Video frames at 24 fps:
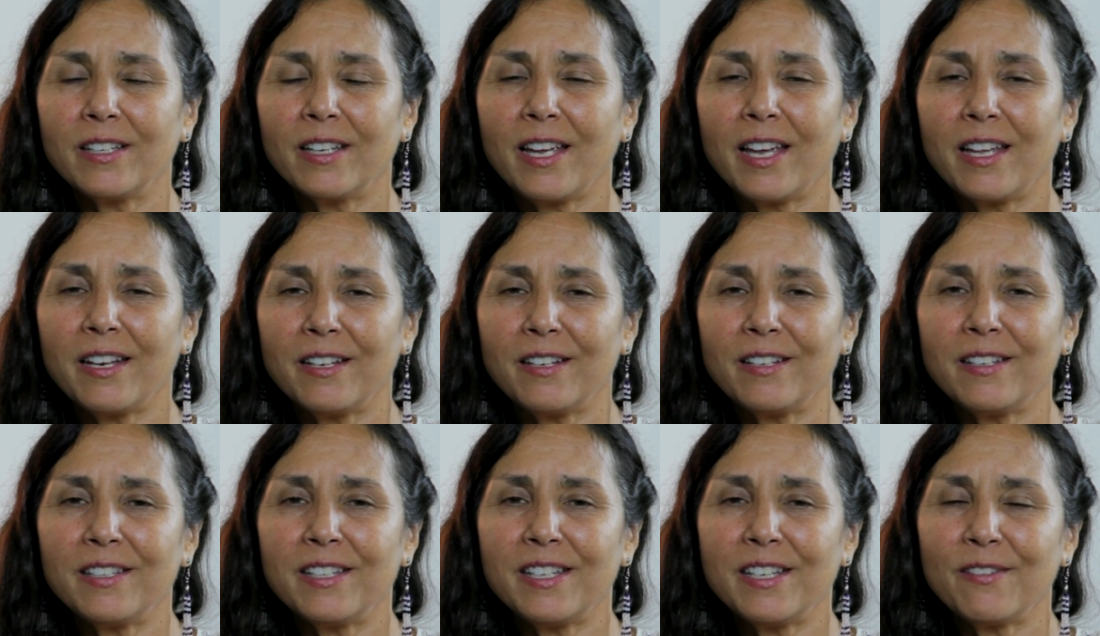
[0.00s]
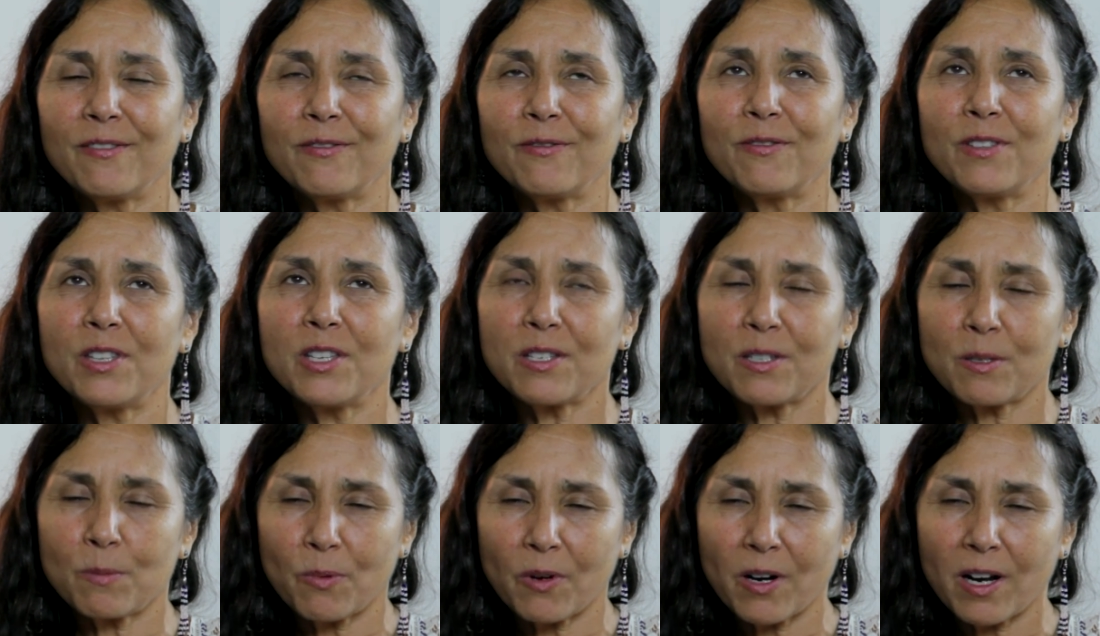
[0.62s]
And if
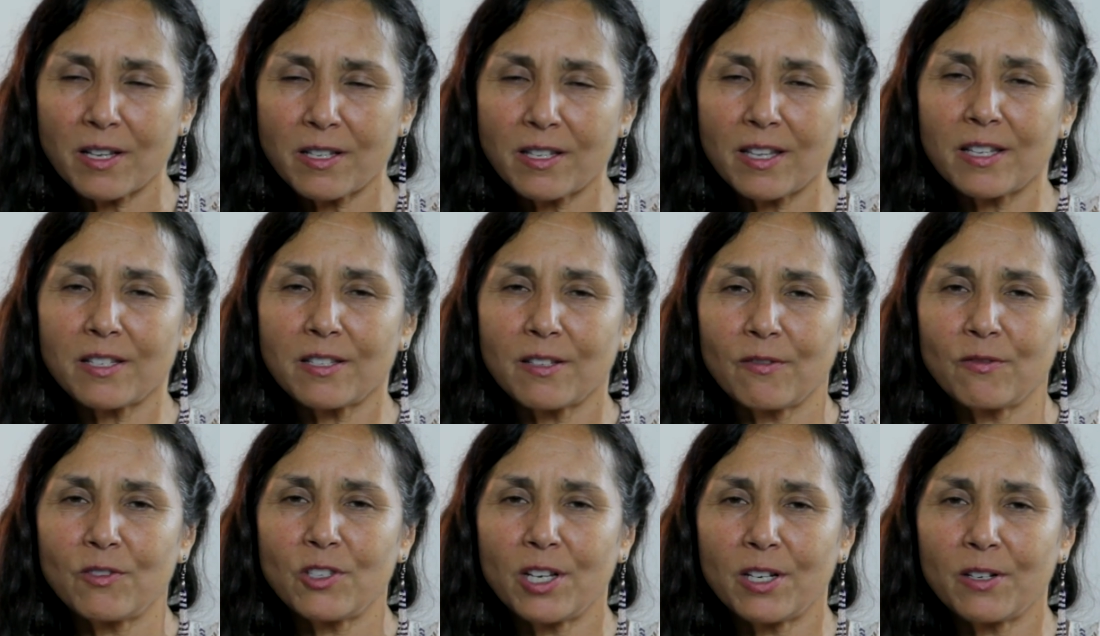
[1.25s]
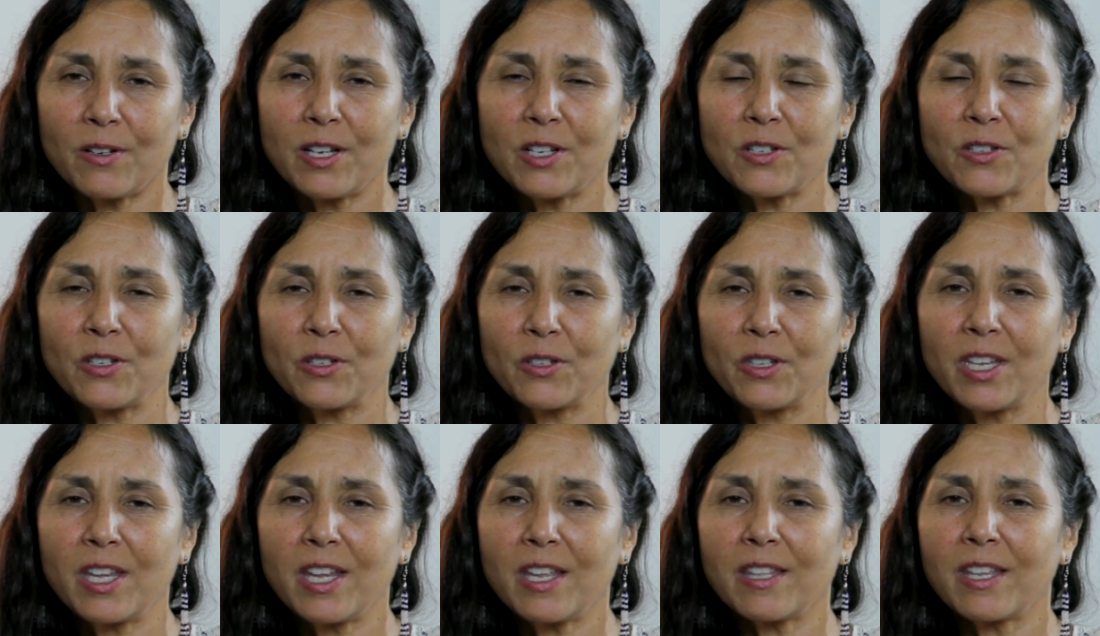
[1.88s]
this process of generational
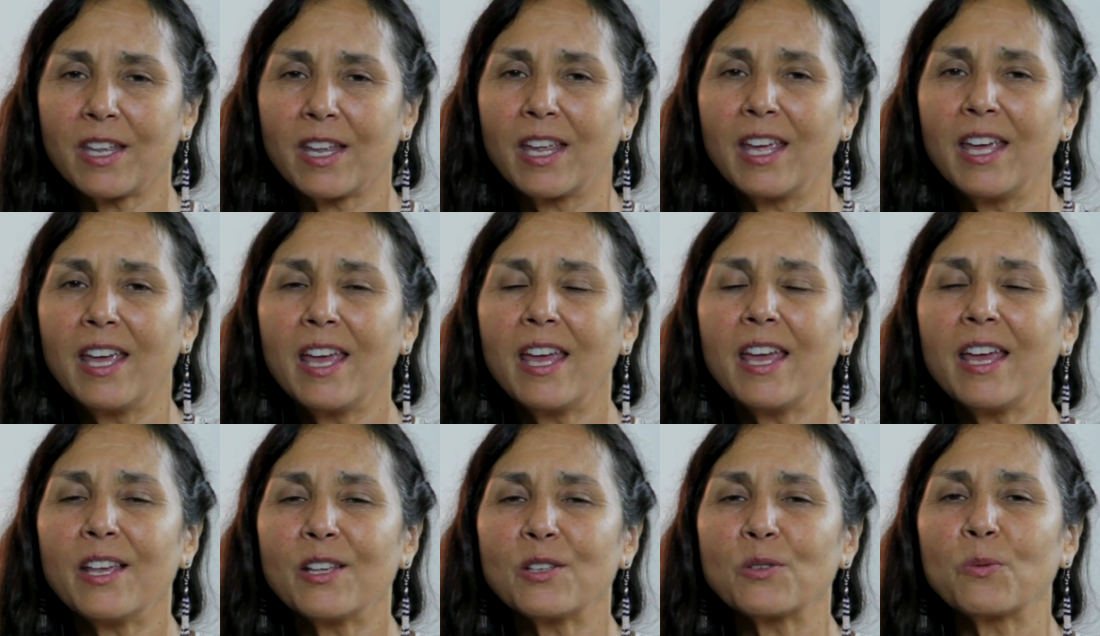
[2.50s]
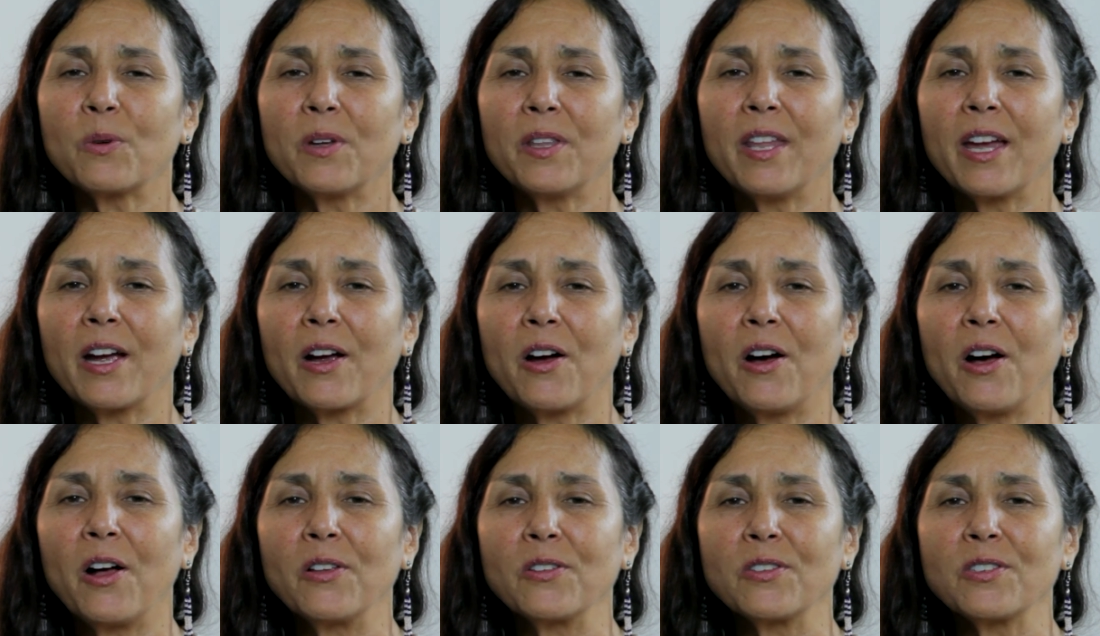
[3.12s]
healing is one that
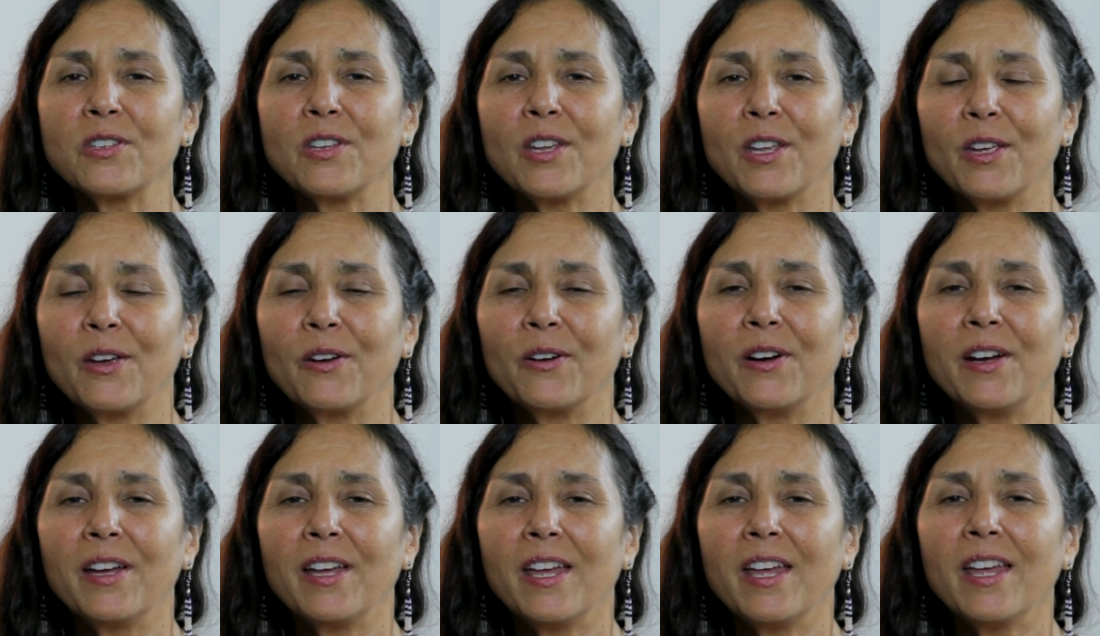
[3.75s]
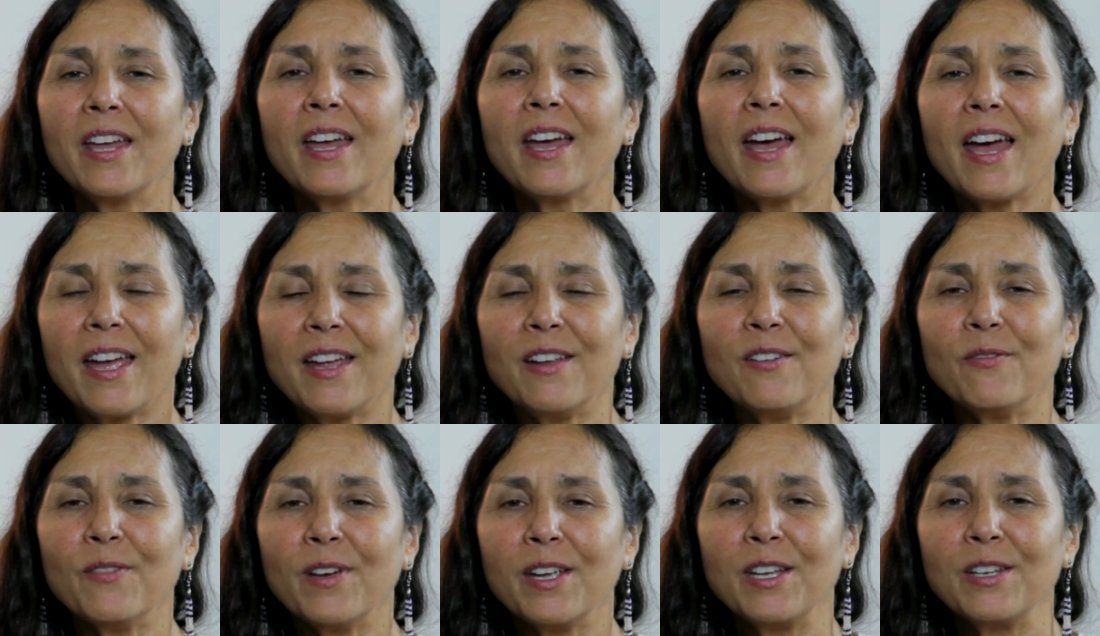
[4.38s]
calls to you, I
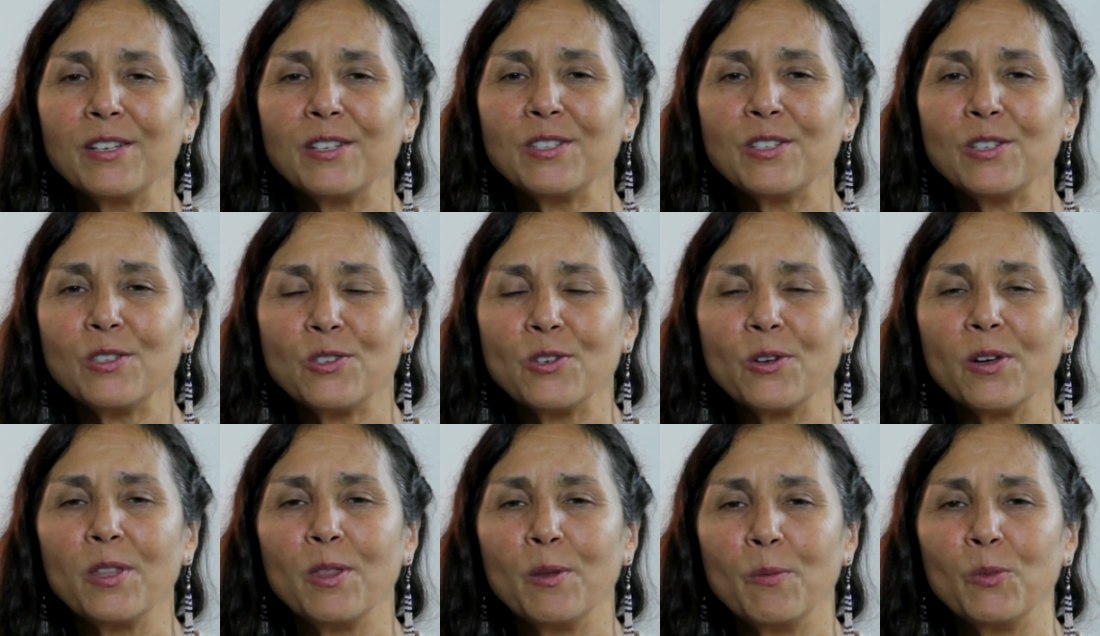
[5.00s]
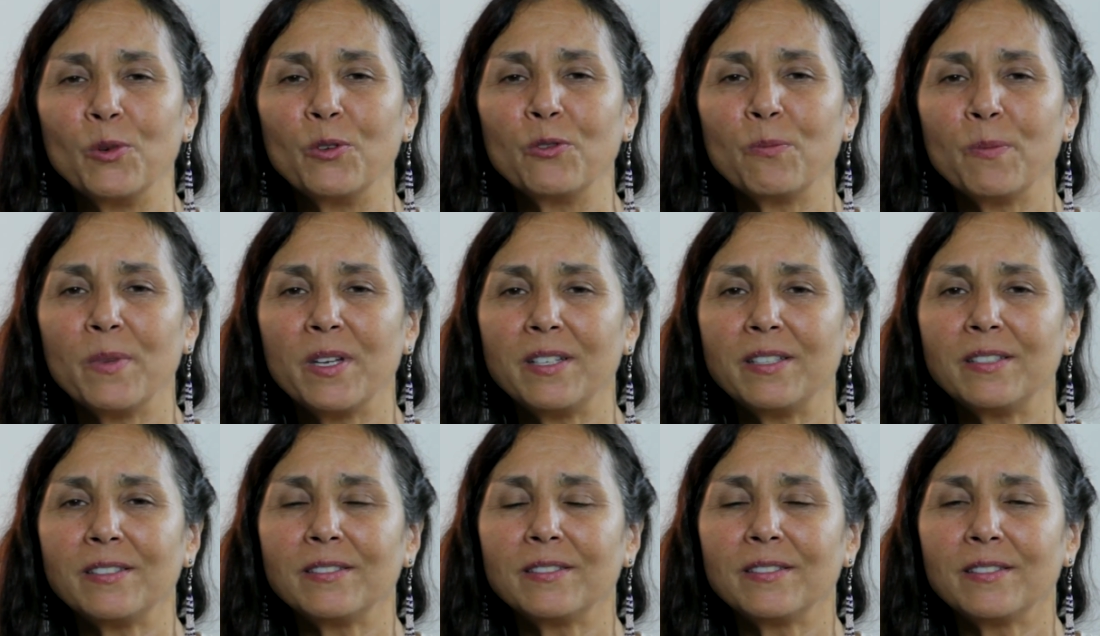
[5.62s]
invite you to join the
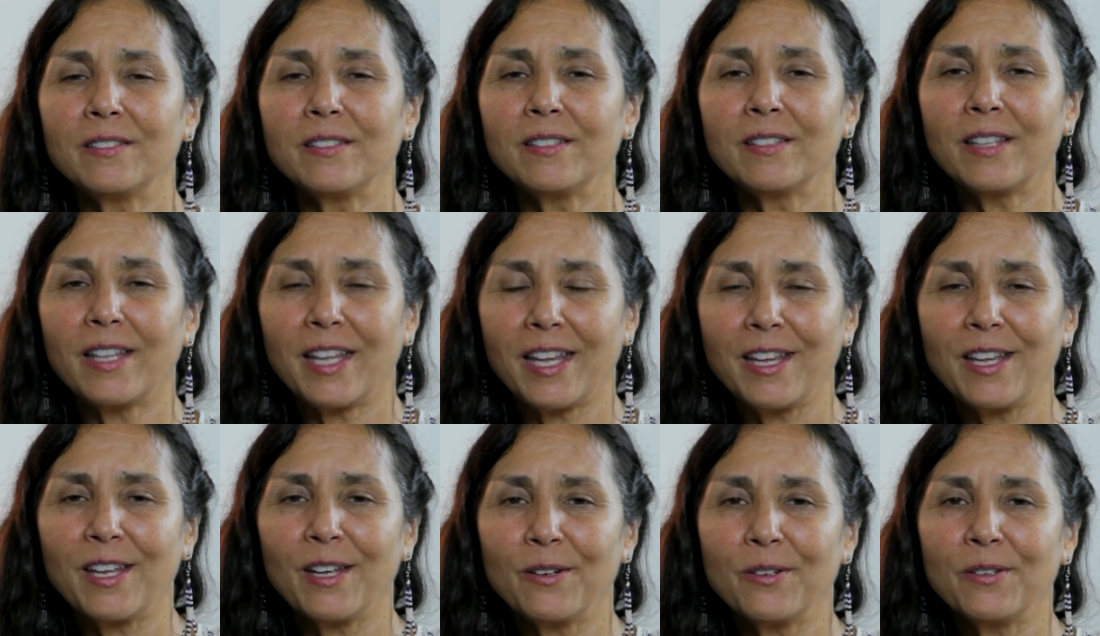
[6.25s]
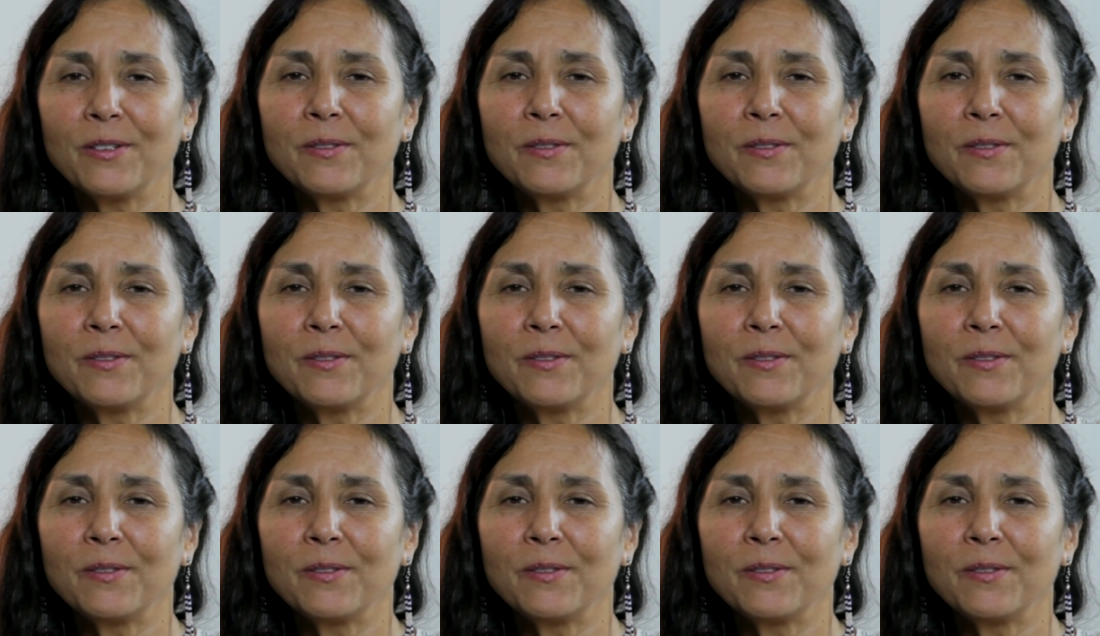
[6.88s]
movement. Thank you.